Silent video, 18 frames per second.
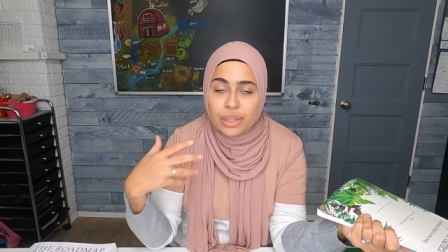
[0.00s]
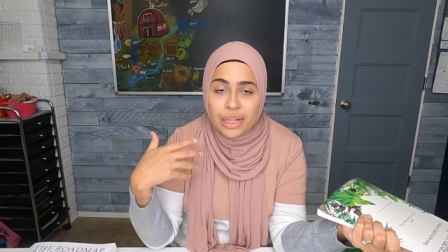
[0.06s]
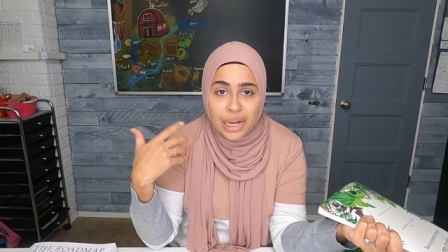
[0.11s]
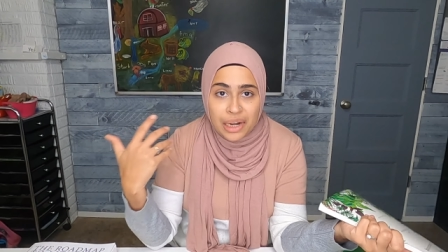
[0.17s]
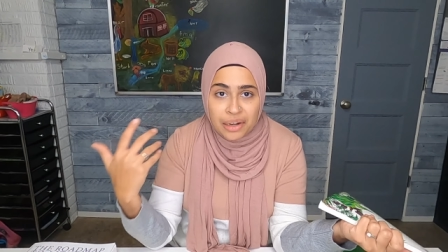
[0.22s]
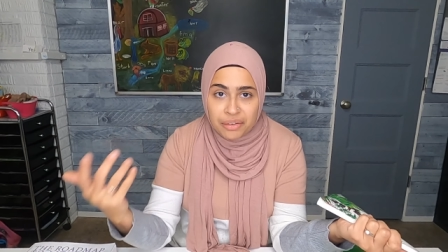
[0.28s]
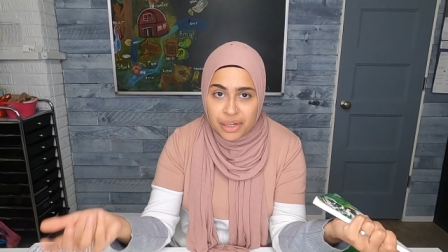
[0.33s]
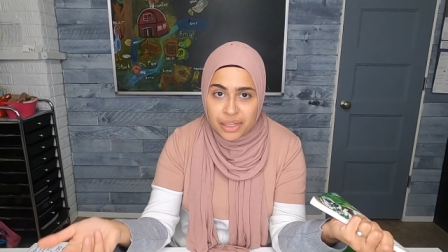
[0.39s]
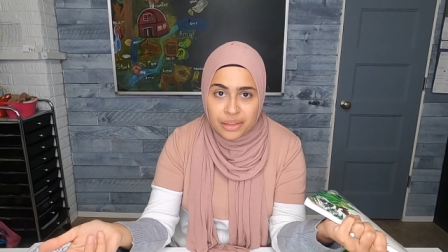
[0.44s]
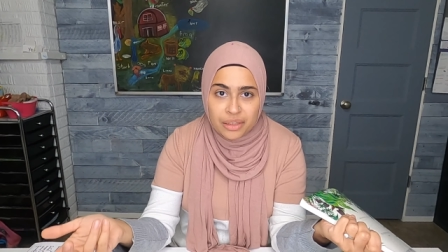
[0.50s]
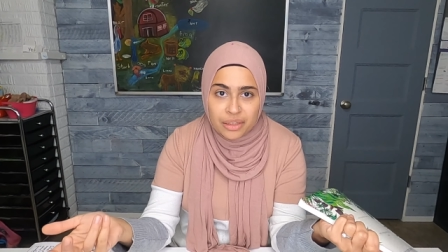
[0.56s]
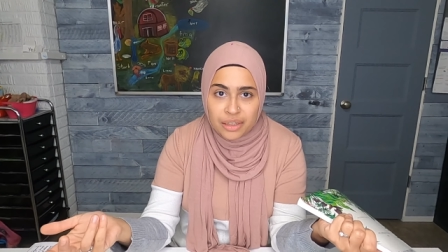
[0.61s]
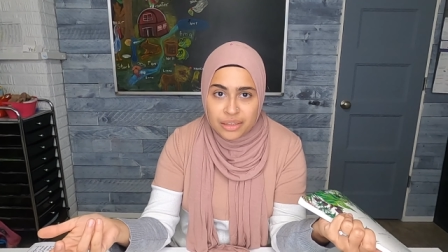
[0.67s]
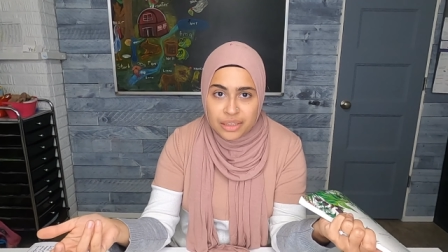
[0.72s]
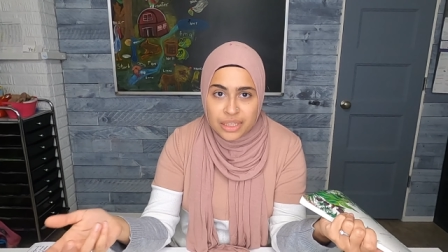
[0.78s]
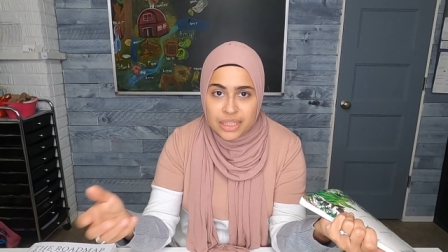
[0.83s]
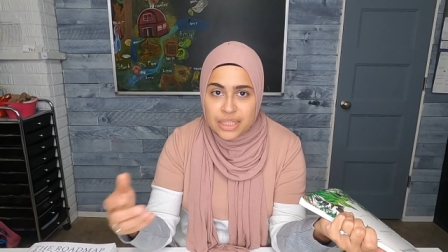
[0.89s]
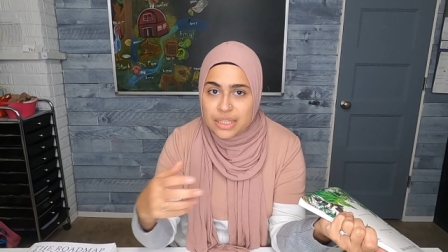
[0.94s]
narrate the
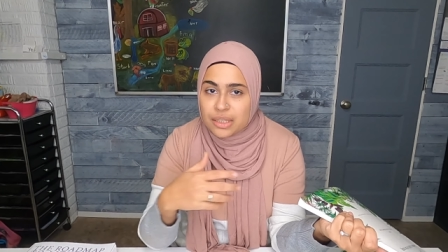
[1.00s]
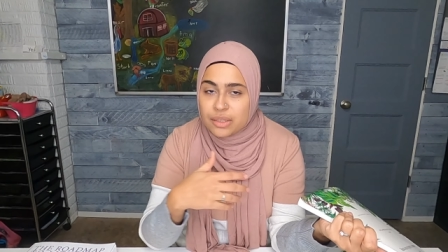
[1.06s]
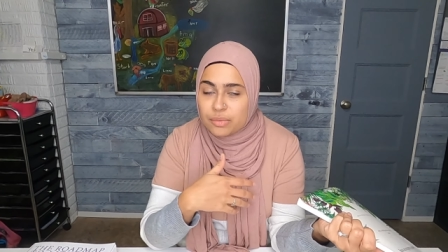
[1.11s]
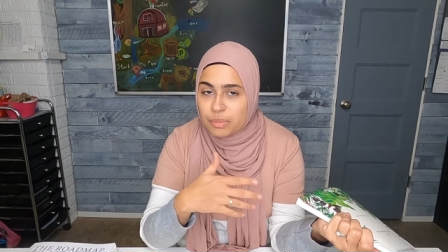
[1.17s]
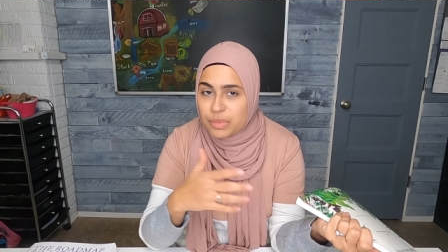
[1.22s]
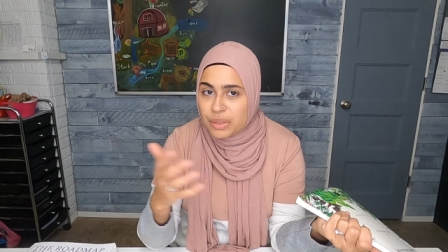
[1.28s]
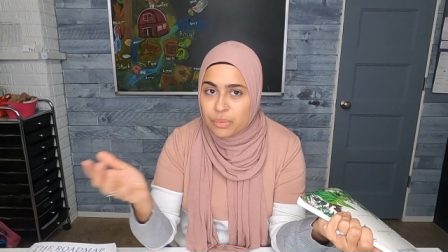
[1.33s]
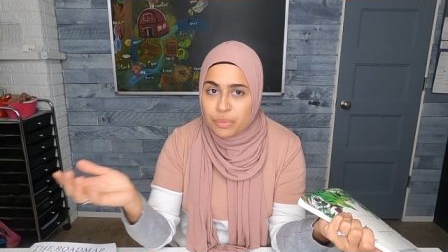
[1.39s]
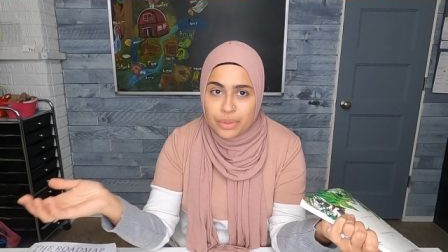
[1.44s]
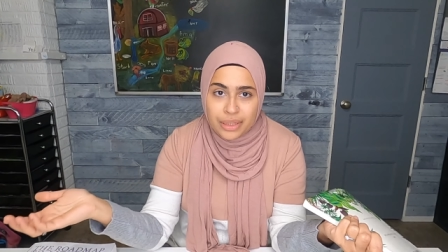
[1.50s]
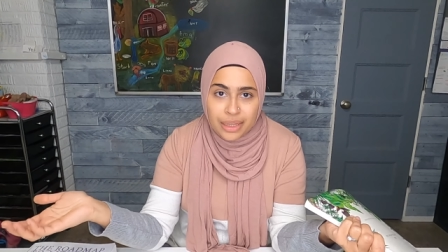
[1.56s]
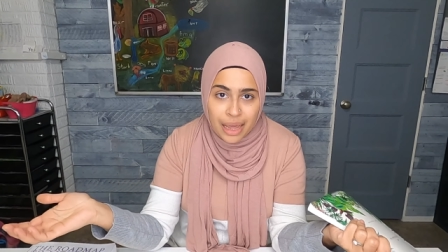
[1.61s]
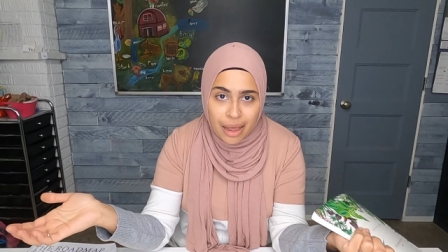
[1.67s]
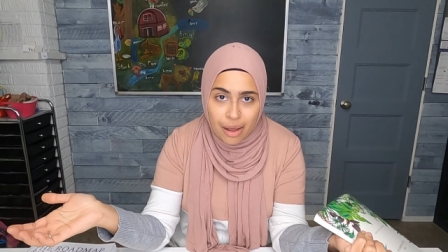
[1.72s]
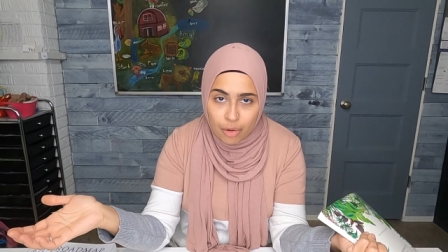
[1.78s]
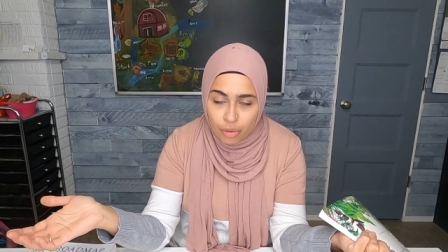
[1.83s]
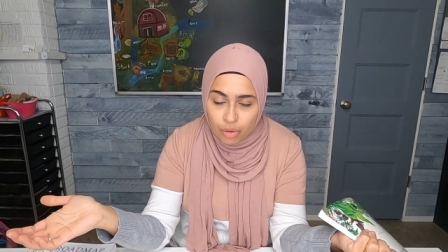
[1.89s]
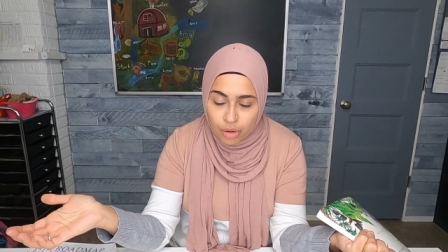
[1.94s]
hadith to me
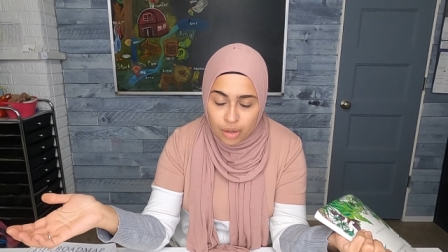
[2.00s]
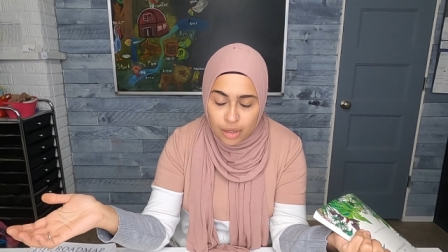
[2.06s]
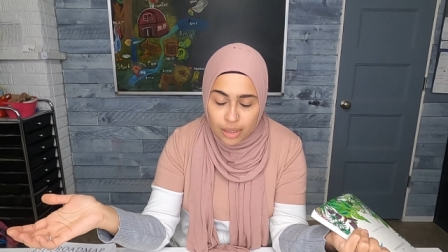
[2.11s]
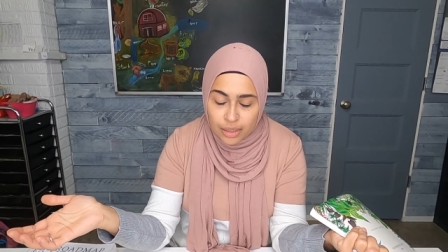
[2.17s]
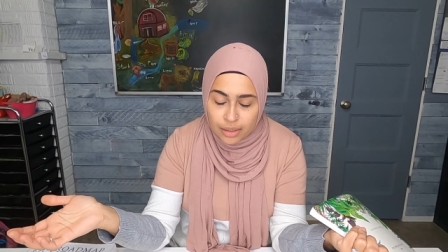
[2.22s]
without